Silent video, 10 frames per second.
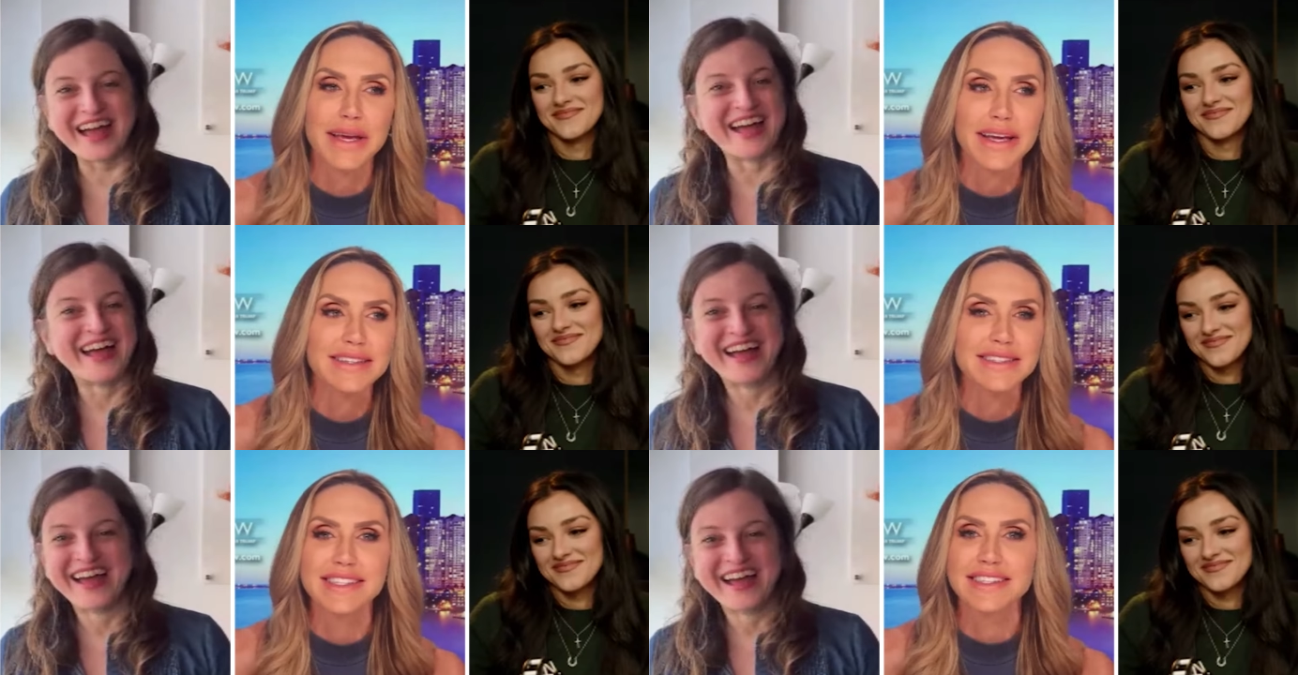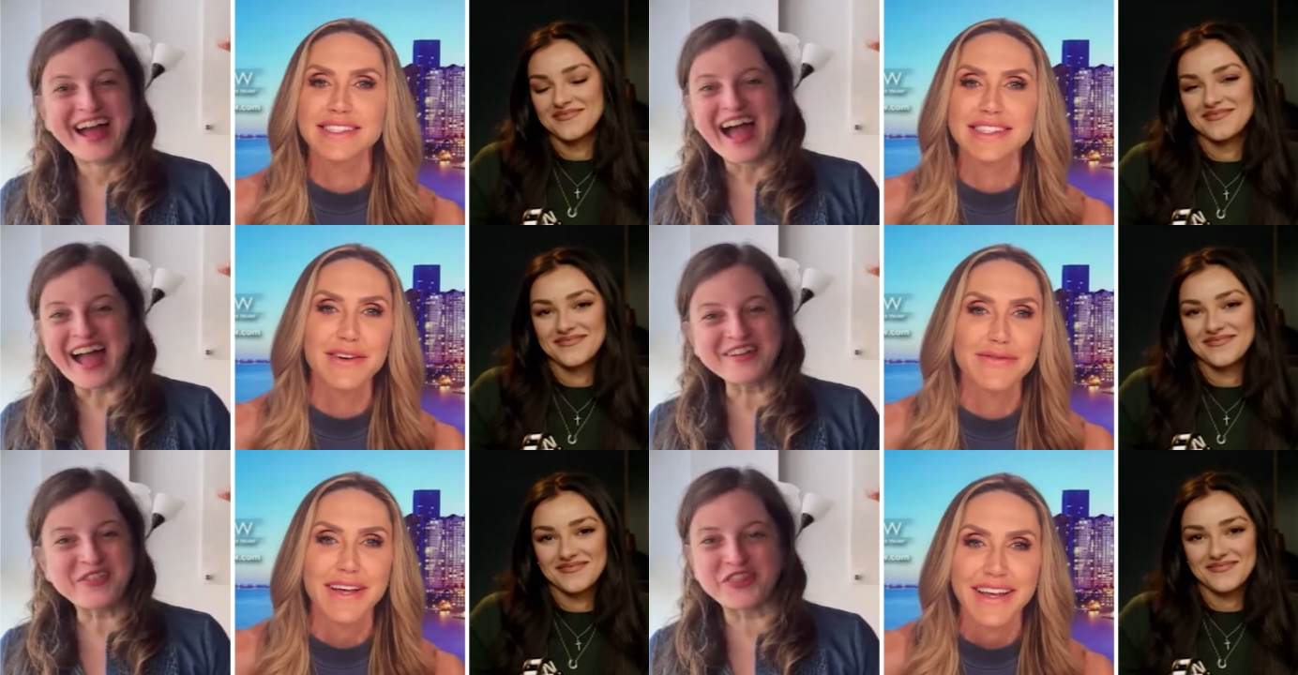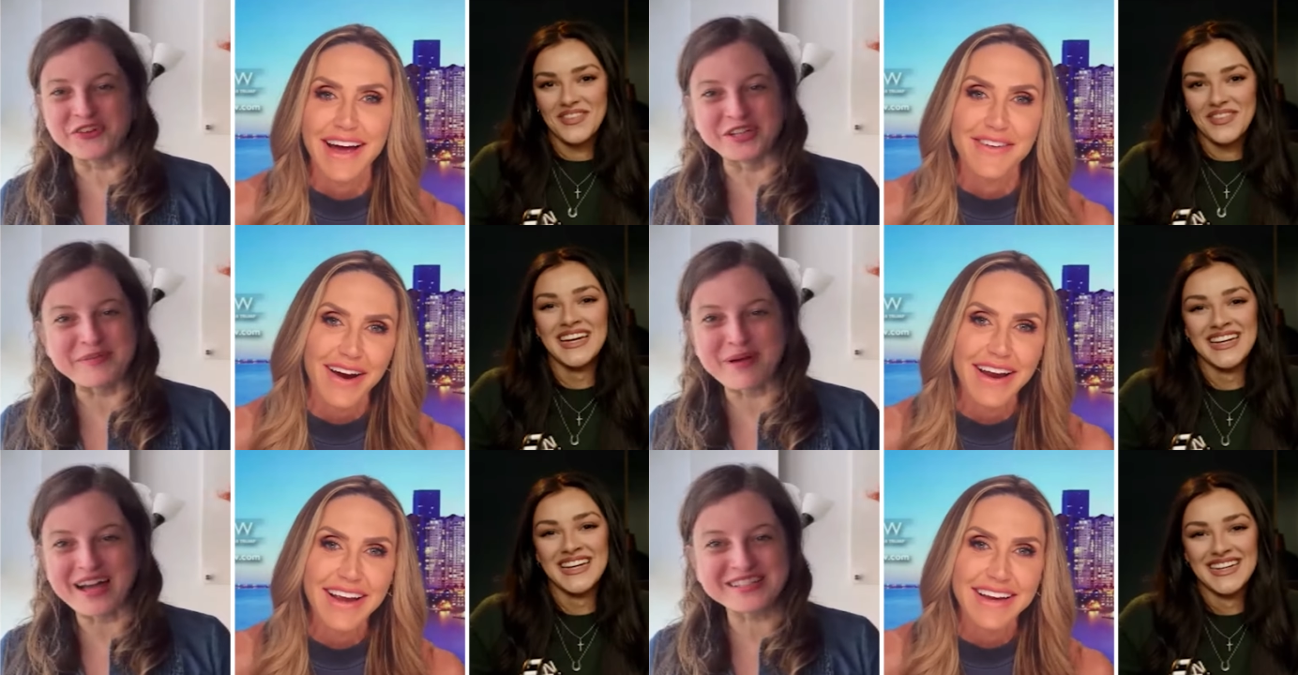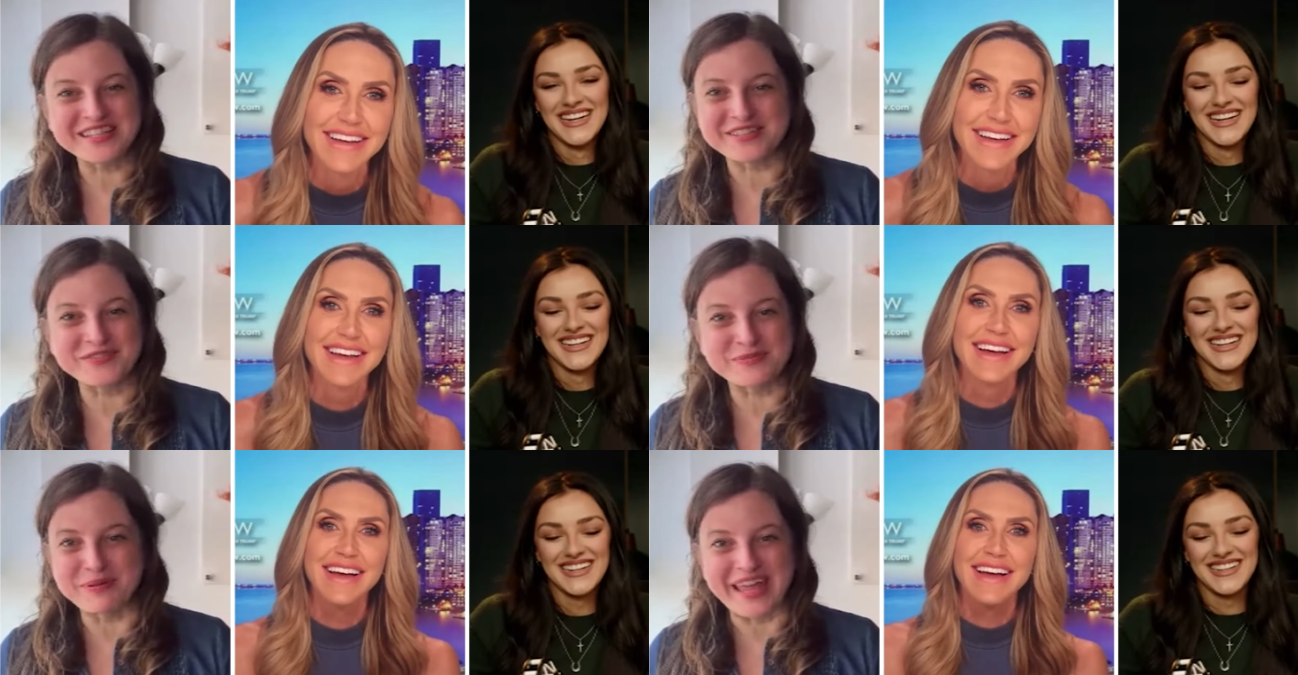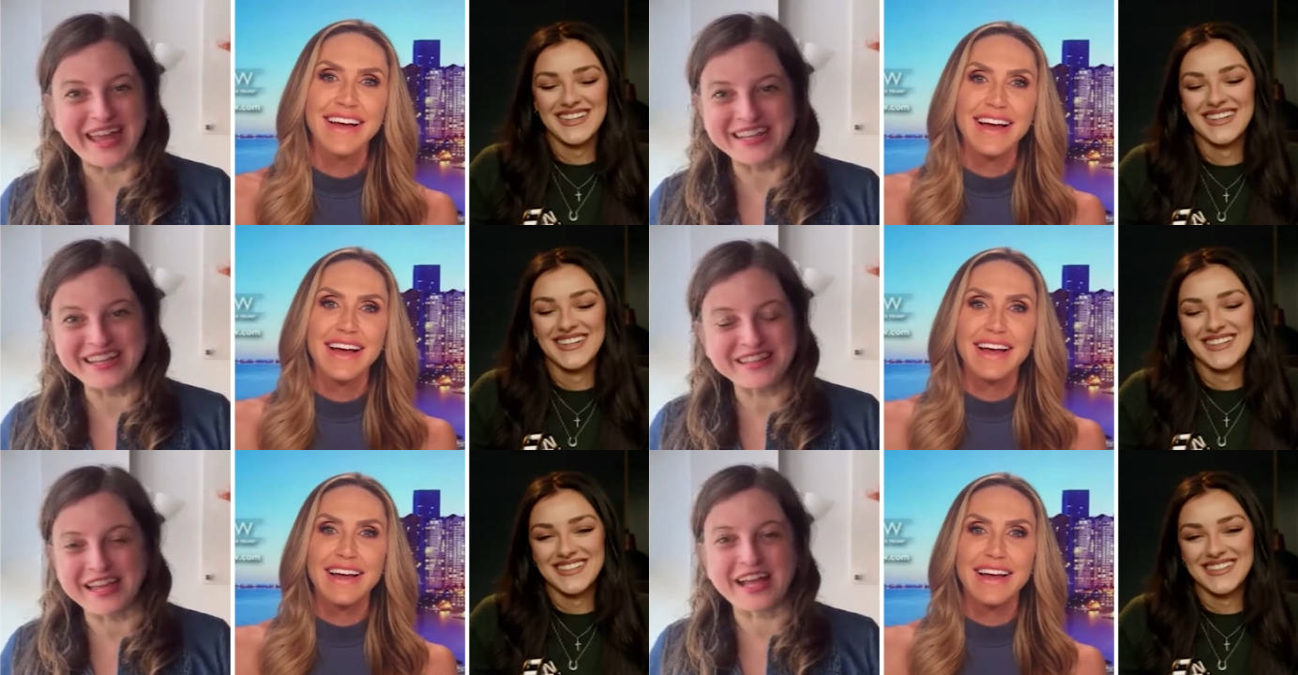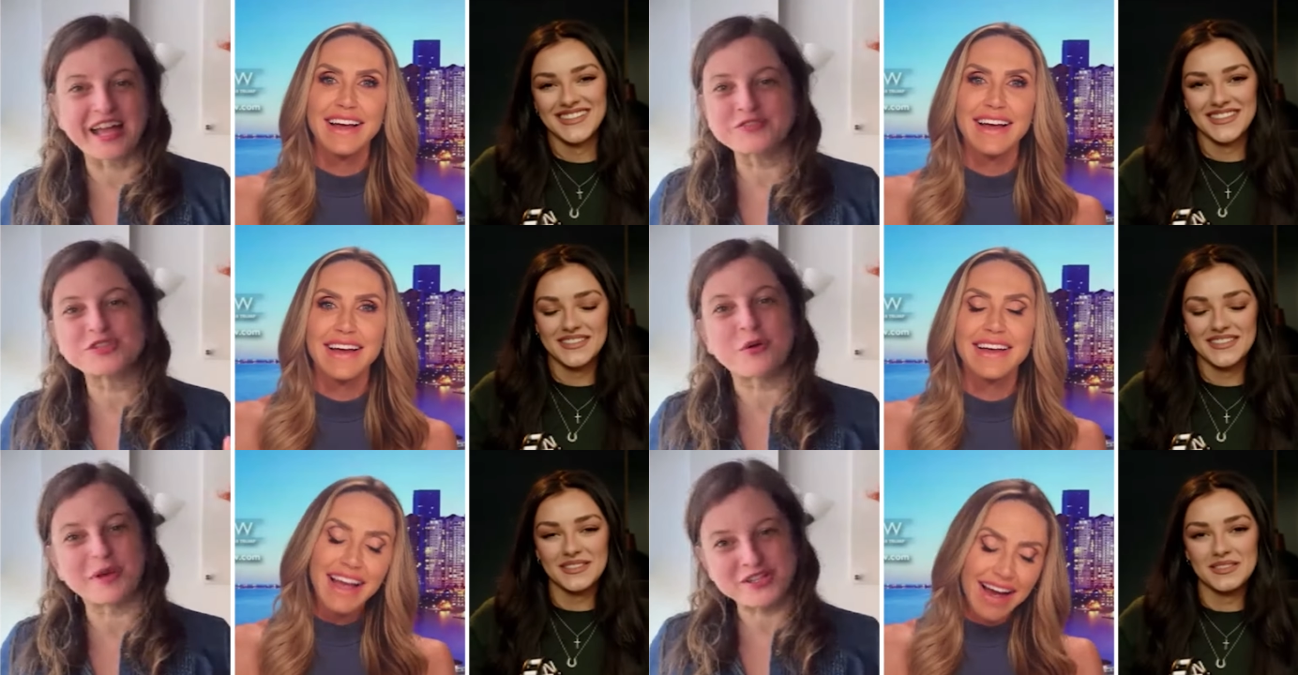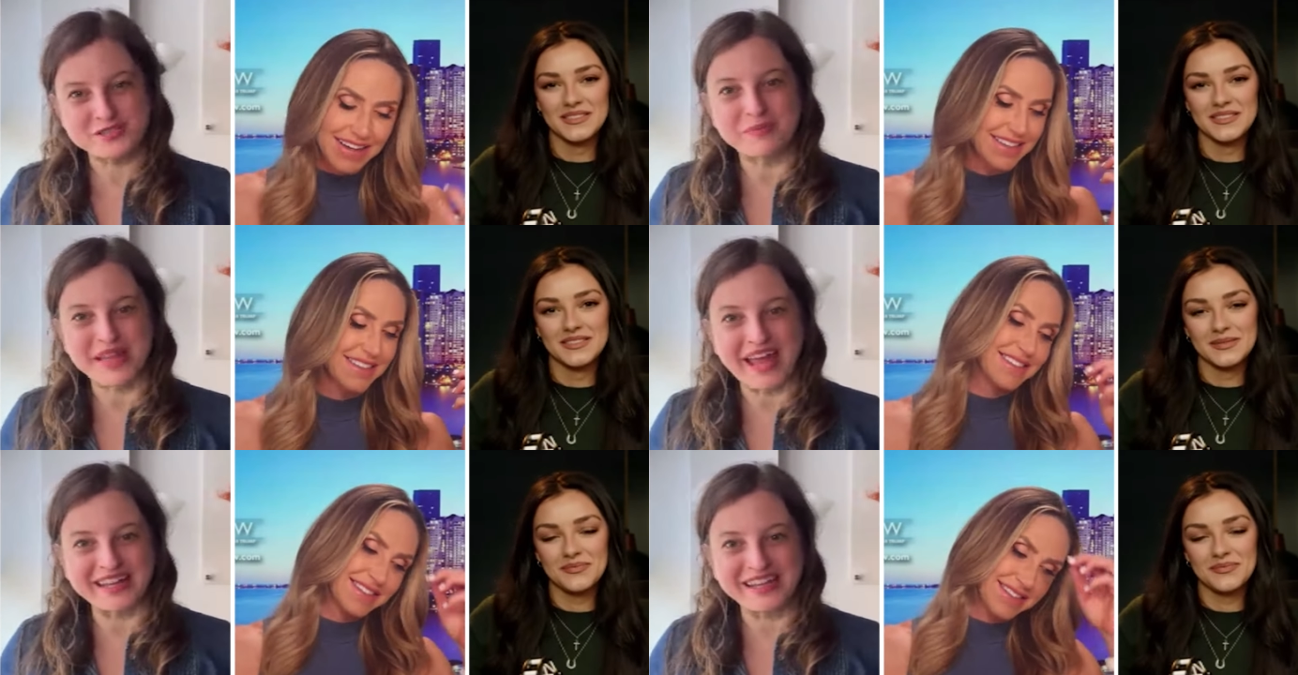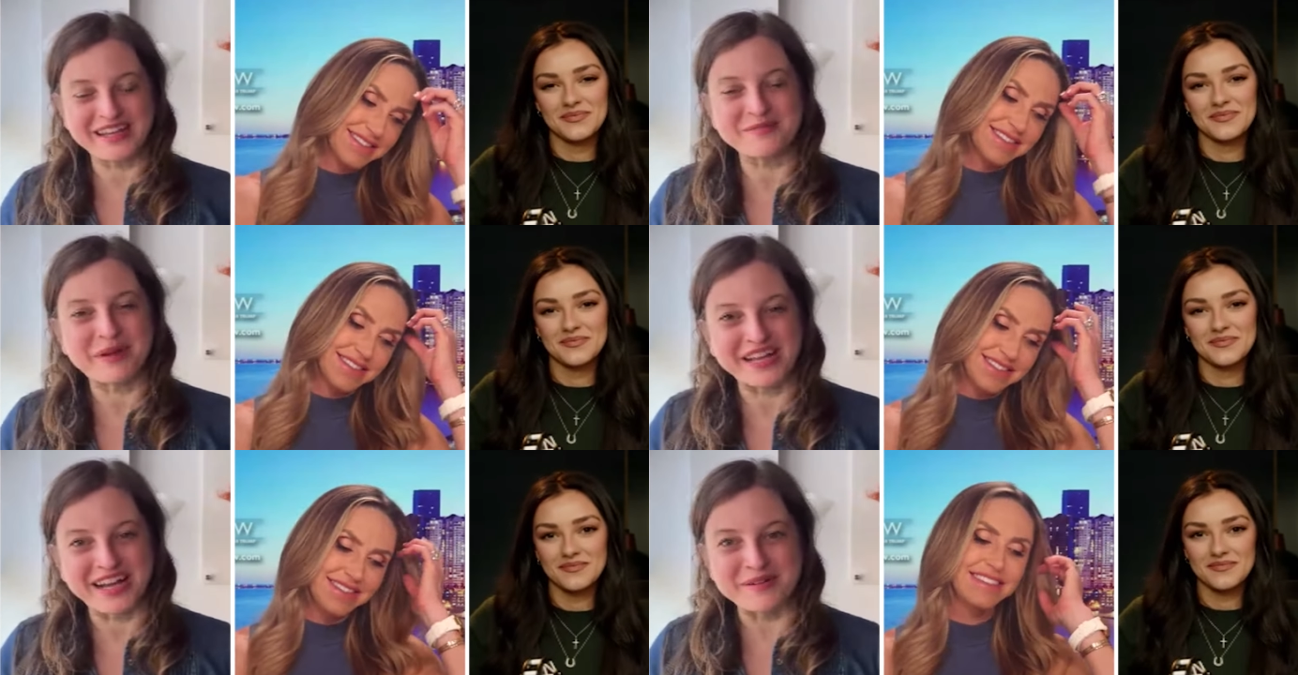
Speaker 1: beans and stuff like that, right? Boxes of spaghetti. Like I have so yeah. much spaghetti in my